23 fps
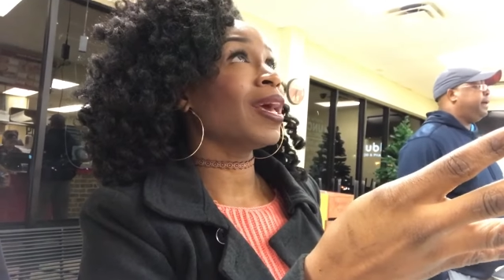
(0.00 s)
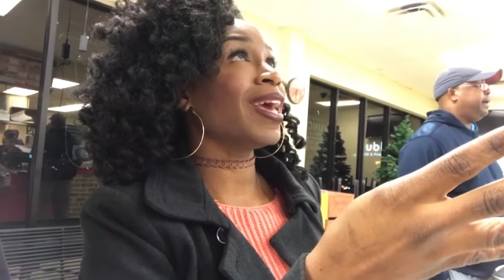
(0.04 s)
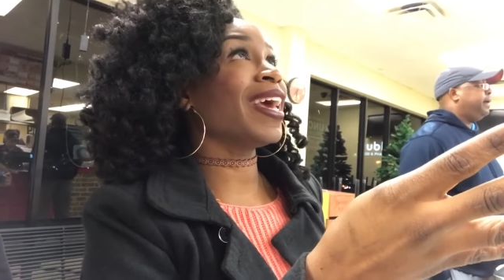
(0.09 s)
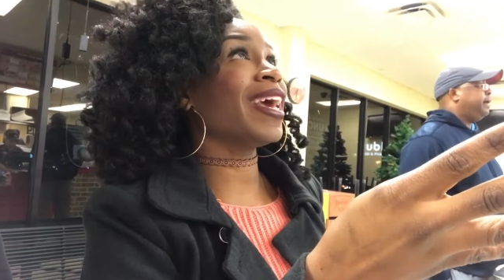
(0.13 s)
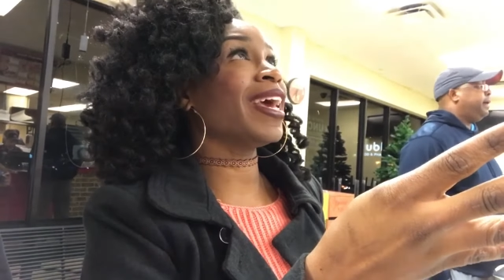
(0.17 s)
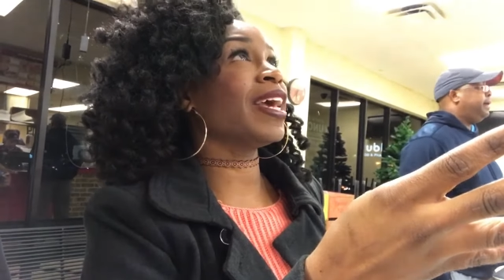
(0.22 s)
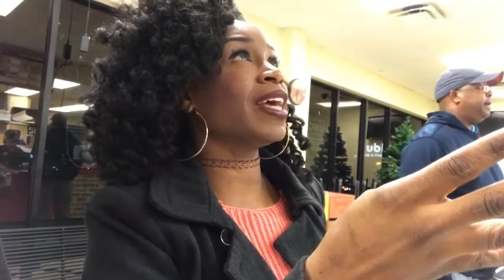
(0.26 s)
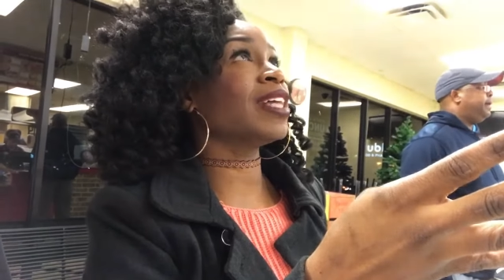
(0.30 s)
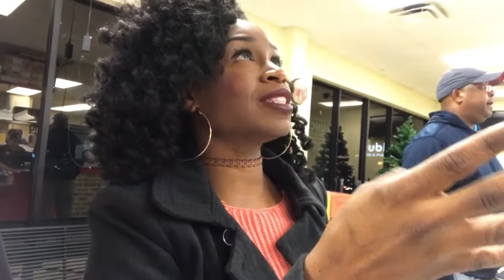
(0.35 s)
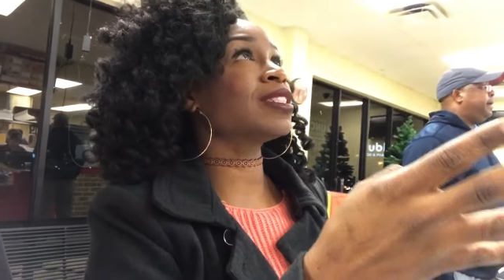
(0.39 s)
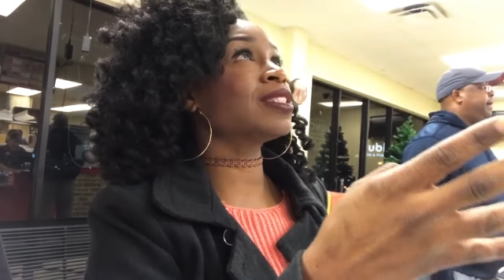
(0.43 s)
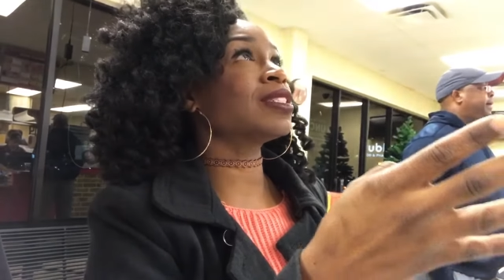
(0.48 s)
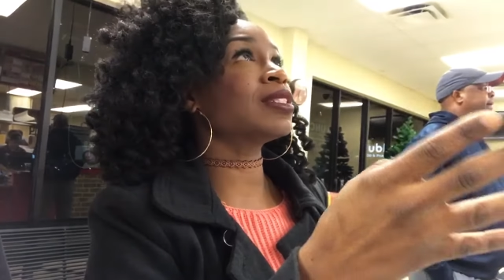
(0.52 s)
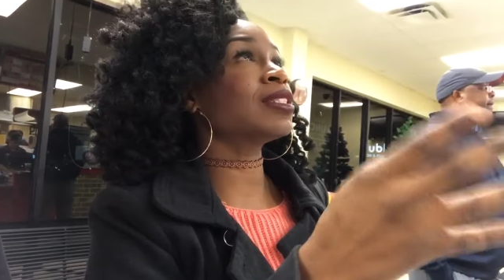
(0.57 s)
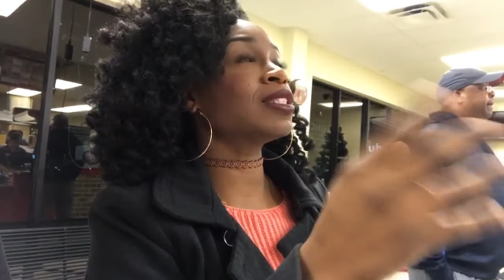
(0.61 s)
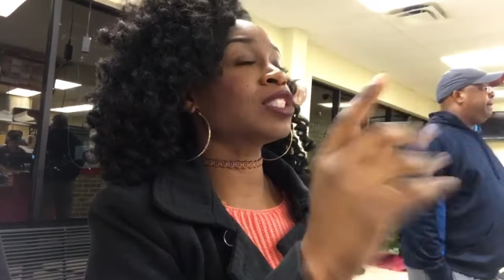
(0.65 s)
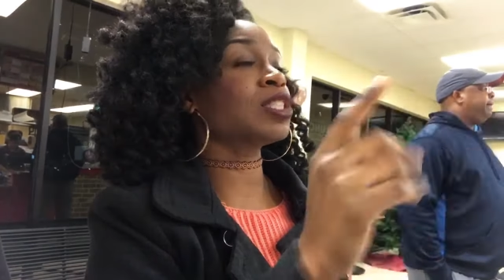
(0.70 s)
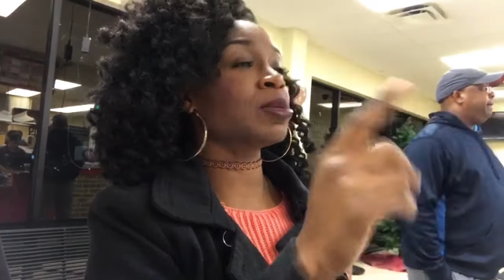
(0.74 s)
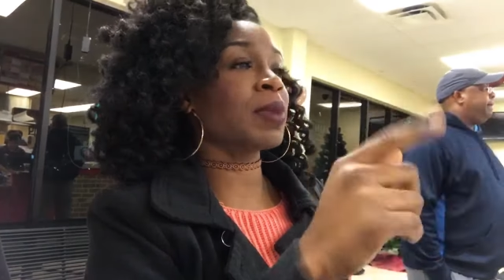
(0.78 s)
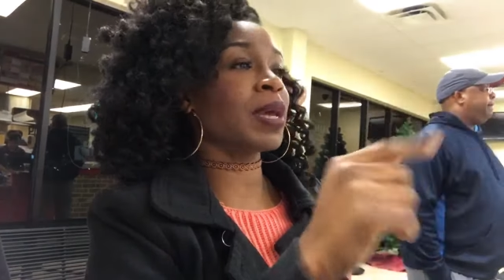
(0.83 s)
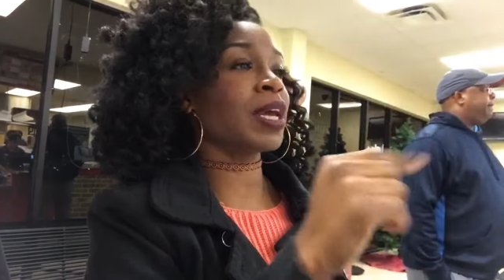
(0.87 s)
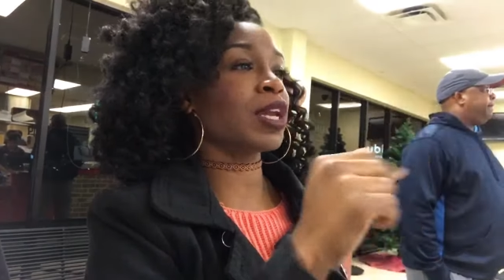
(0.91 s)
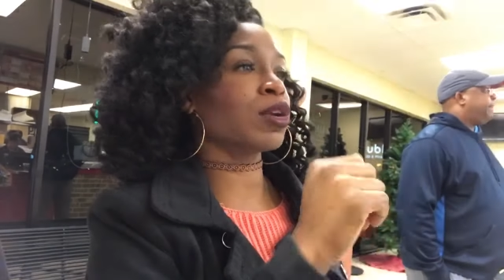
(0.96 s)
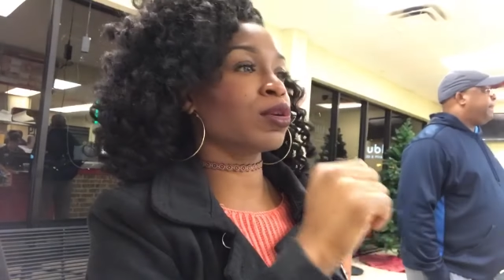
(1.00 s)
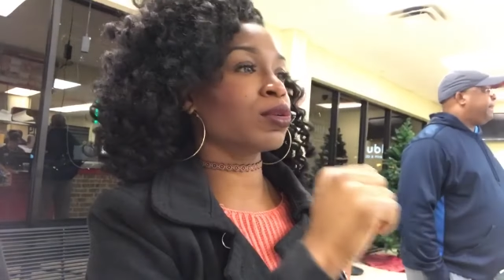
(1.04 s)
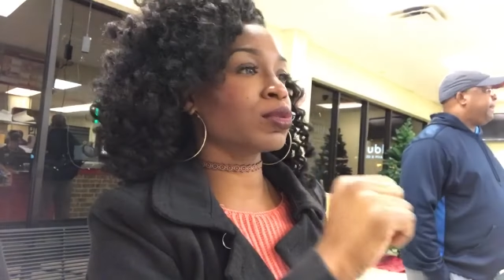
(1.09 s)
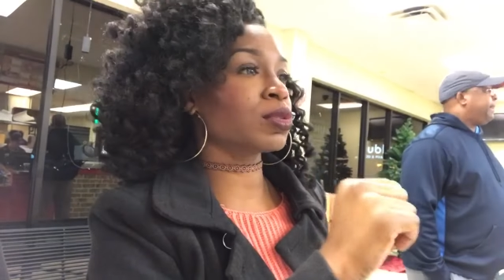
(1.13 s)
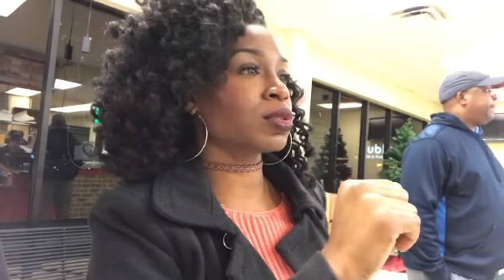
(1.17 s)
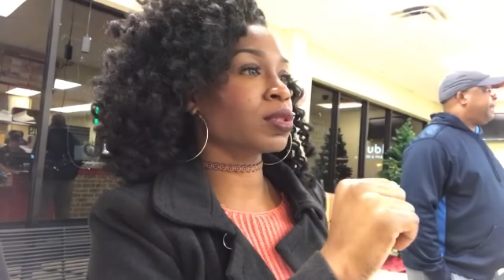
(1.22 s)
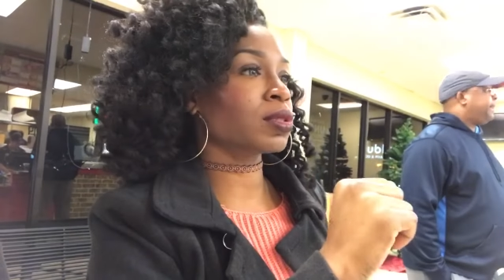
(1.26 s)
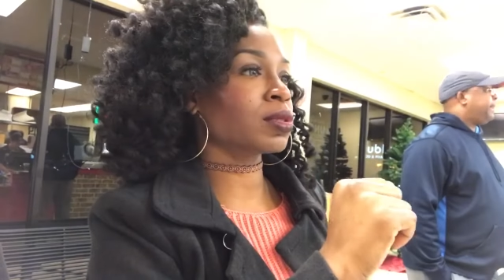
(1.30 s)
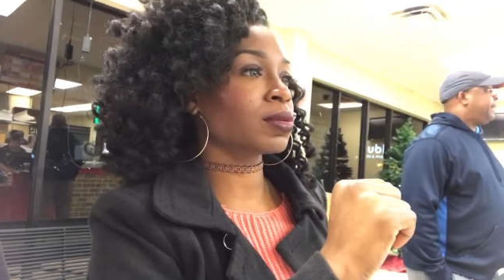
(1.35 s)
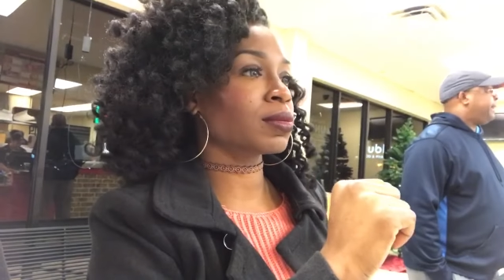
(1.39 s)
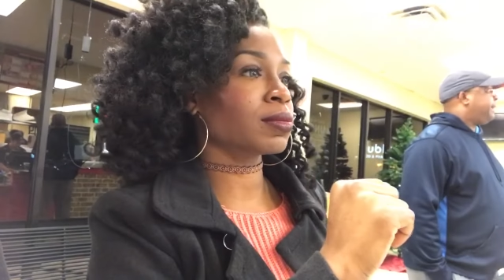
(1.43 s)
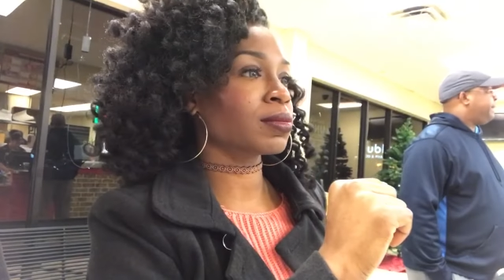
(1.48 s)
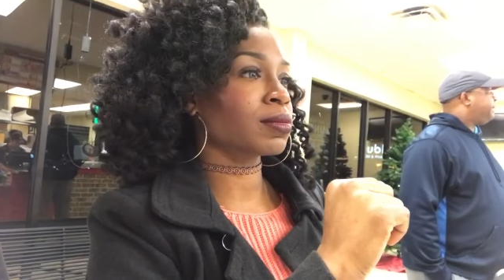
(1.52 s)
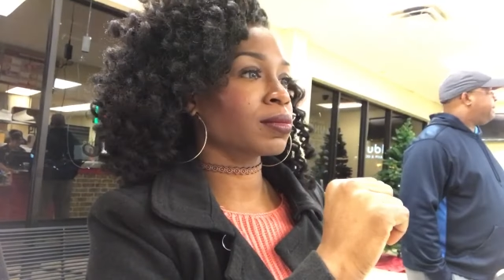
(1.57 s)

and tomatoes.